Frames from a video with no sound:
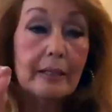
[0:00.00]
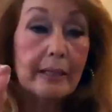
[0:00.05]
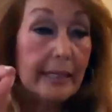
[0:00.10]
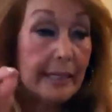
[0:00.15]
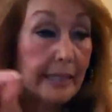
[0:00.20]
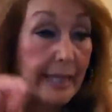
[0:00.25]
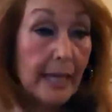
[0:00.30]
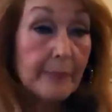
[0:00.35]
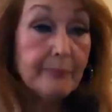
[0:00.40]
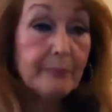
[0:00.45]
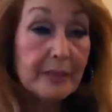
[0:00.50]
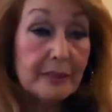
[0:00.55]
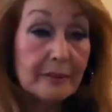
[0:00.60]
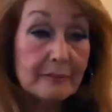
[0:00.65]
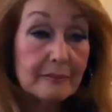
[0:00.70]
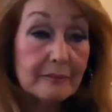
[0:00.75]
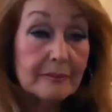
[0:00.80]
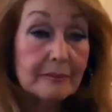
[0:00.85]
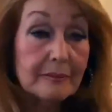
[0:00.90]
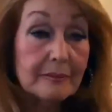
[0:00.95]
he kept it.
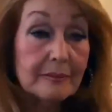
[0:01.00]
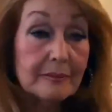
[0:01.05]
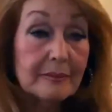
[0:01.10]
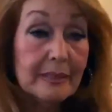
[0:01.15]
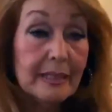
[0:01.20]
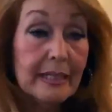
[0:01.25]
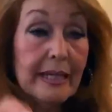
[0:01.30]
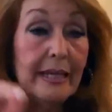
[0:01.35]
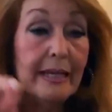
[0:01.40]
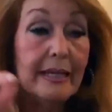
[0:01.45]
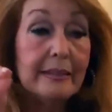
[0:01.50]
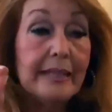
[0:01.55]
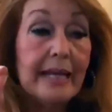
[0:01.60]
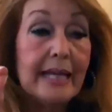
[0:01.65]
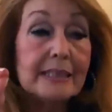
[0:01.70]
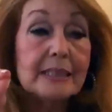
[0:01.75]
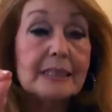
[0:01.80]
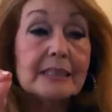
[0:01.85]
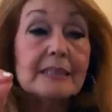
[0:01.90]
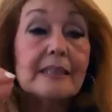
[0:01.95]
And
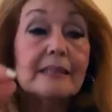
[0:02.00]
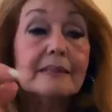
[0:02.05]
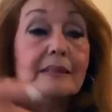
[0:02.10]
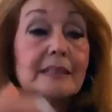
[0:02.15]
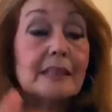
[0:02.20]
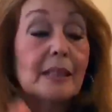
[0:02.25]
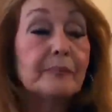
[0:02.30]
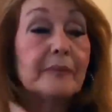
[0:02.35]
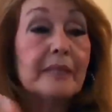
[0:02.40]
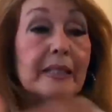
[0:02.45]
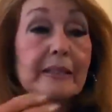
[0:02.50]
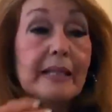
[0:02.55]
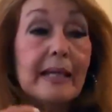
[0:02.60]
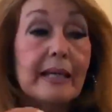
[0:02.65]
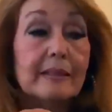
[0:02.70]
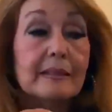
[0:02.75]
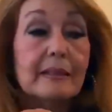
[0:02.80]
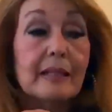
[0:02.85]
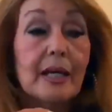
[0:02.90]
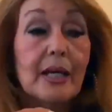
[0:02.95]
that's something
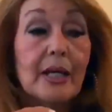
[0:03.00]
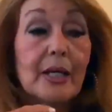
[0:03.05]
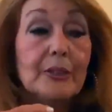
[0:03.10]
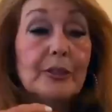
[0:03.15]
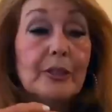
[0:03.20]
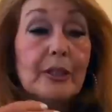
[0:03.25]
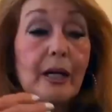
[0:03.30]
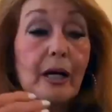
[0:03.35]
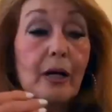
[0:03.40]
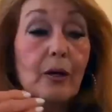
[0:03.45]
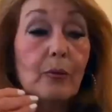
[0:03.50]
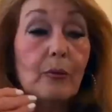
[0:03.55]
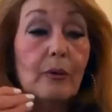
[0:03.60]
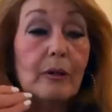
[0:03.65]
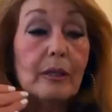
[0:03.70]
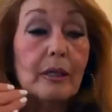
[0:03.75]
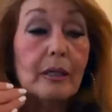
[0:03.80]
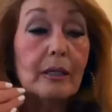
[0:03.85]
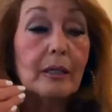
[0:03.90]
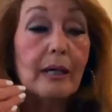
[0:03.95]
that, you know,
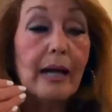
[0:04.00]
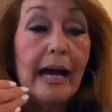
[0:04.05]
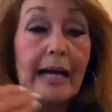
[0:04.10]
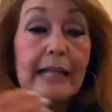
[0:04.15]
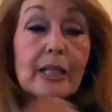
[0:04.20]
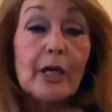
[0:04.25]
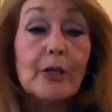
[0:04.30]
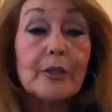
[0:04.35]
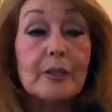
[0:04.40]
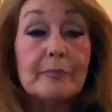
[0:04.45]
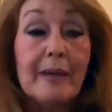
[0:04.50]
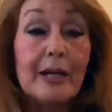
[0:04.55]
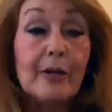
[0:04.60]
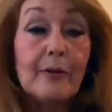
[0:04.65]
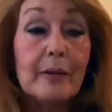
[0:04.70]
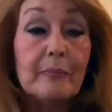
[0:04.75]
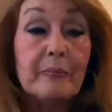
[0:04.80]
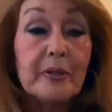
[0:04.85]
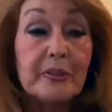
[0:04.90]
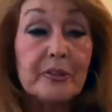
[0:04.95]
I learned at my
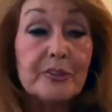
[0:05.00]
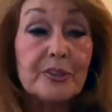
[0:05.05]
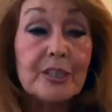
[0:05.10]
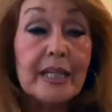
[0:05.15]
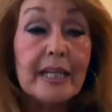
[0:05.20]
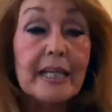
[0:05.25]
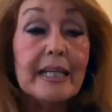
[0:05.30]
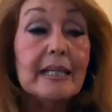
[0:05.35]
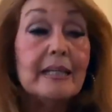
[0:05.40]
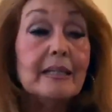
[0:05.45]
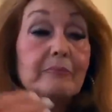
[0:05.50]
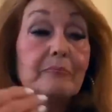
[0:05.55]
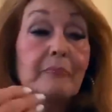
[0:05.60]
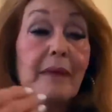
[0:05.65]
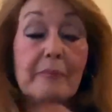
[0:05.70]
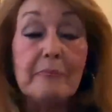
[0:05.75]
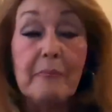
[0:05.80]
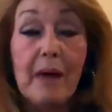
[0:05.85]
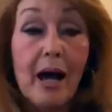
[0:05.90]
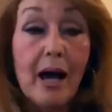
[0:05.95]
grandmother's knee.
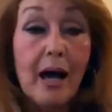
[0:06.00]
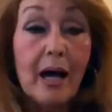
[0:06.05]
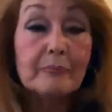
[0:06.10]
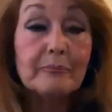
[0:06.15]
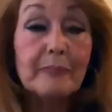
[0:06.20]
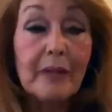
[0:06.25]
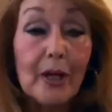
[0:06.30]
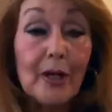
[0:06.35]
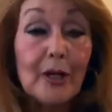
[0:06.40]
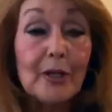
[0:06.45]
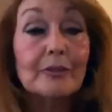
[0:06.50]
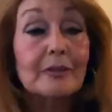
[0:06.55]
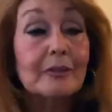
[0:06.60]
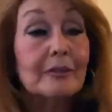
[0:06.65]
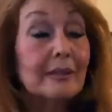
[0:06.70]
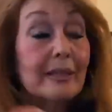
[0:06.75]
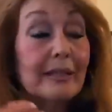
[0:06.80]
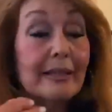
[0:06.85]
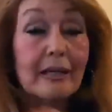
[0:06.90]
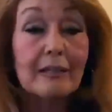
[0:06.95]
My mom learned.
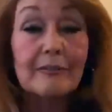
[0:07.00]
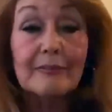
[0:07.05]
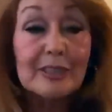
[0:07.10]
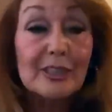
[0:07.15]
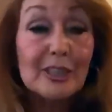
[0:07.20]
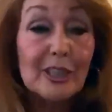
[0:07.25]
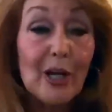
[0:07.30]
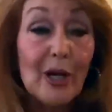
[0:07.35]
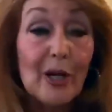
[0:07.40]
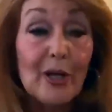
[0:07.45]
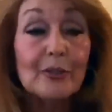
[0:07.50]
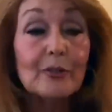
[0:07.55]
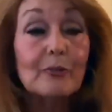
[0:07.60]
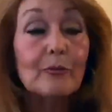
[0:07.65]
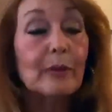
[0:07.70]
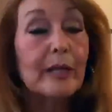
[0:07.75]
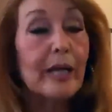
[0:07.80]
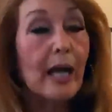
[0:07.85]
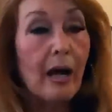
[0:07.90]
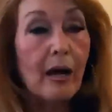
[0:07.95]
Elvis learned.
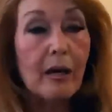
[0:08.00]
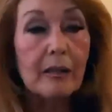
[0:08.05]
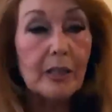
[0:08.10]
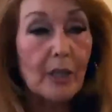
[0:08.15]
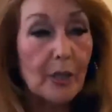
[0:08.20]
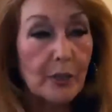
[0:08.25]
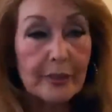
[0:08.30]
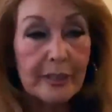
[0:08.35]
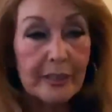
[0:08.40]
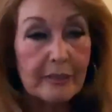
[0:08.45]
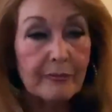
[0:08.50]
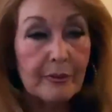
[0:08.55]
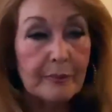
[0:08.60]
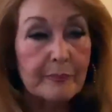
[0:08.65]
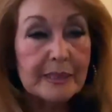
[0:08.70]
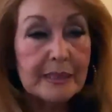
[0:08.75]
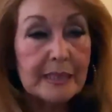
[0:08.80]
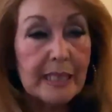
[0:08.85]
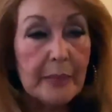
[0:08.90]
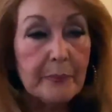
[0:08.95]
We all learned it
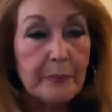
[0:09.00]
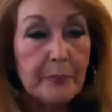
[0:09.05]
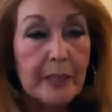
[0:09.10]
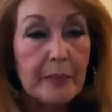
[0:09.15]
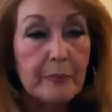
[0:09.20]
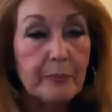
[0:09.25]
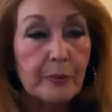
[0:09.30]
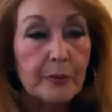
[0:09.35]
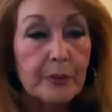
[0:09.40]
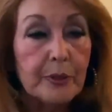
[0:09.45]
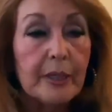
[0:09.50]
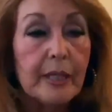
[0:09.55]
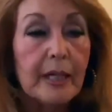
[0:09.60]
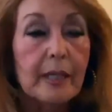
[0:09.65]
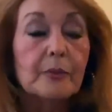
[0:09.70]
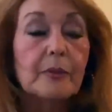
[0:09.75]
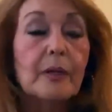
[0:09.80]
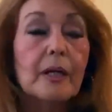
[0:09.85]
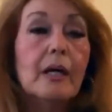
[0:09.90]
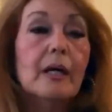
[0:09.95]
from the same people, you
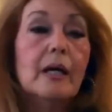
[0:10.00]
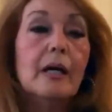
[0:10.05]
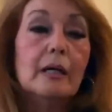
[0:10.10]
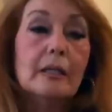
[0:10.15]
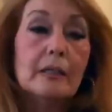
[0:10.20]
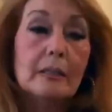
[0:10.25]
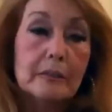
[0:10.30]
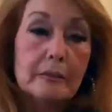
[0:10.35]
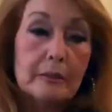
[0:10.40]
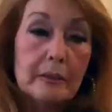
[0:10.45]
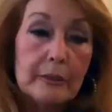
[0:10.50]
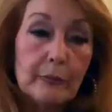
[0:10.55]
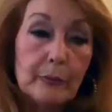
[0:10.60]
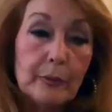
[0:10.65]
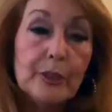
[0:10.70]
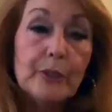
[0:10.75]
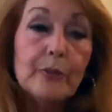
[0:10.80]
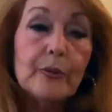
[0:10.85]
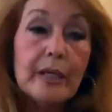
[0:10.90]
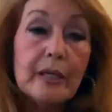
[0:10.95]
know.
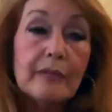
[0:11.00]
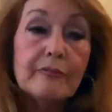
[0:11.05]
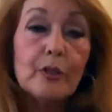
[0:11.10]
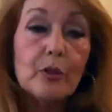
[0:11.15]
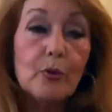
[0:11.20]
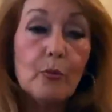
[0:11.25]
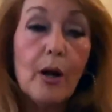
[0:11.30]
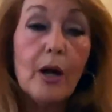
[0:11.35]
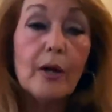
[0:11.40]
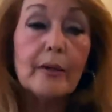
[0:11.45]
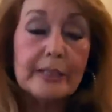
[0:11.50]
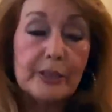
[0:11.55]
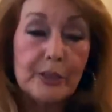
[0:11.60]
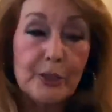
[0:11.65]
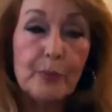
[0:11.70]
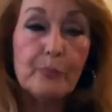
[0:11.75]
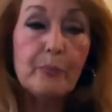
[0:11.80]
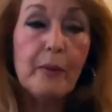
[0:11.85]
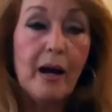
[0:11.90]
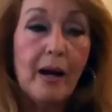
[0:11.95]
When you give your word,
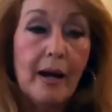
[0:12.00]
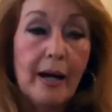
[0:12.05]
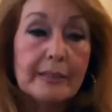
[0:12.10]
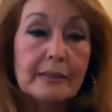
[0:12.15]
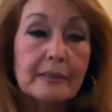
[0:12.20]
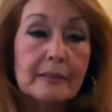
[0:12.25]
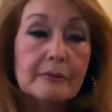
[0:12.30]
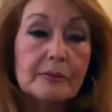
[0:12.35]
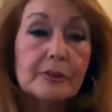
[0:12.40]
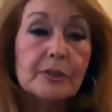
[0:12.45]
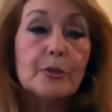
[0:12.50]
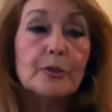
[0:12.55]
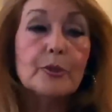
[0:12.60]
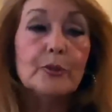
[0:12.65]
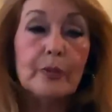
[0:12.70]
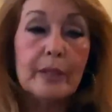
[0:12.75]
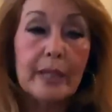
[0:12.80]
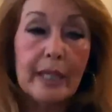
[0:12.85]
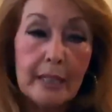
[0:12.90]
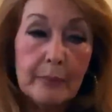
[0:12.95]
it's your bond. So
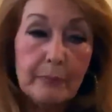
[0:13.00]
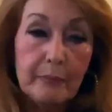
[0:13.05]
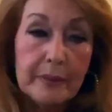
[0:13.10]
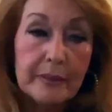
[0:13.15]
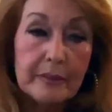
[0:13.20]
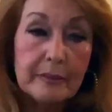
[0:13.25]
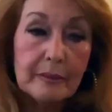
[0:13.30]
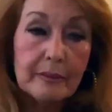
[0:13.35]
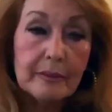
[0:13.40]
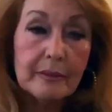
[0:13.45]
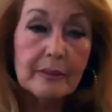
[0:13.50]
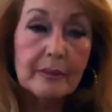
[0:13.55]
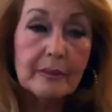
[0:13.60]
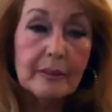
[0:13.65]
you keep it.